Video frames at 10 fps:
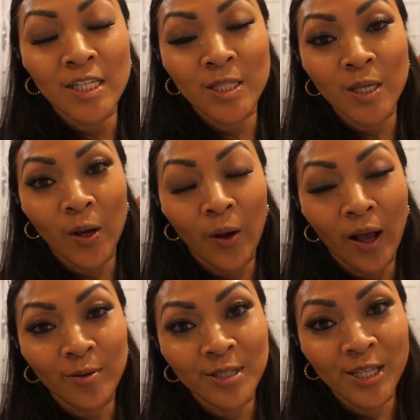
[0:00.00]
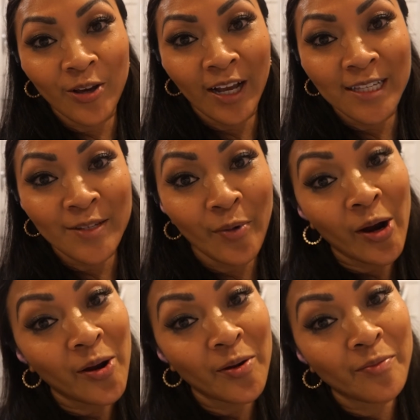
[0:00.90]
So I will see you guys tomorrow.